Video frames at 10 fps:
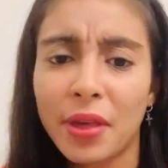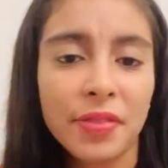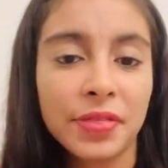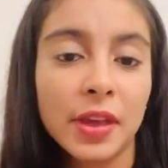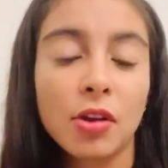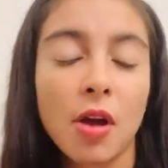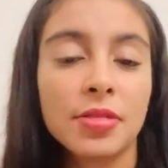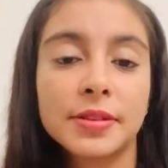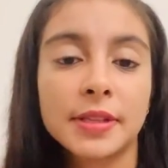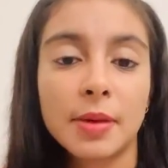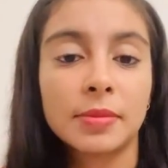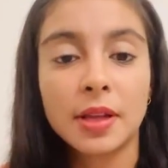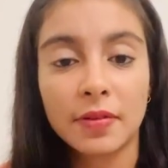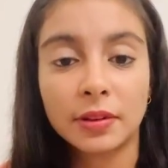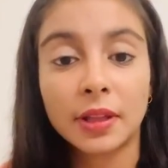that think on the same
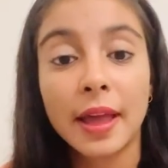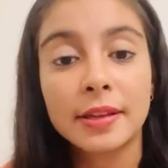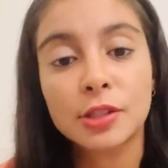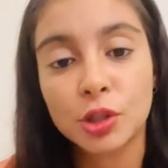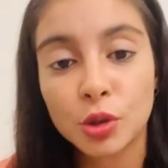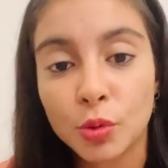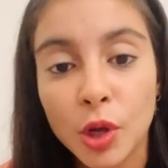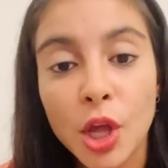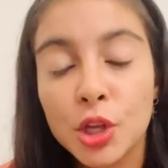level as you.